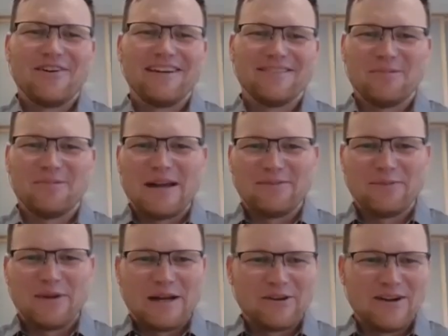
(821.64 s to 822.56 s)
right?
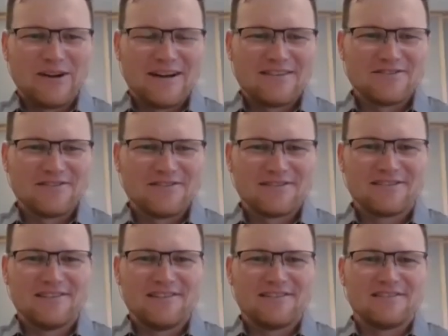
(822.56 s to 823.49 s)
My garage
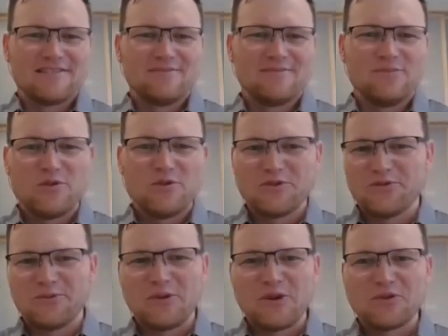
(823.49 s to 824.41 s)
is used
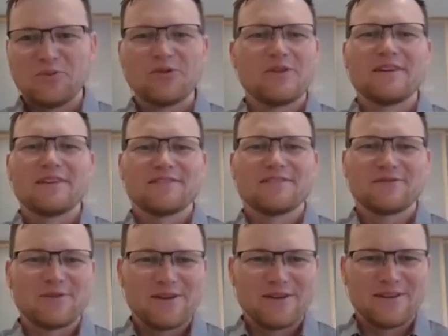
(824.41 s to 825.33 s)
for multiple things as
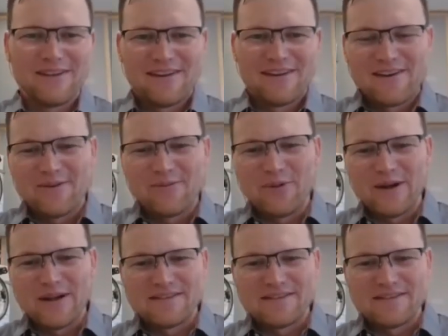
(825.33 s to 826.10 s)
well. But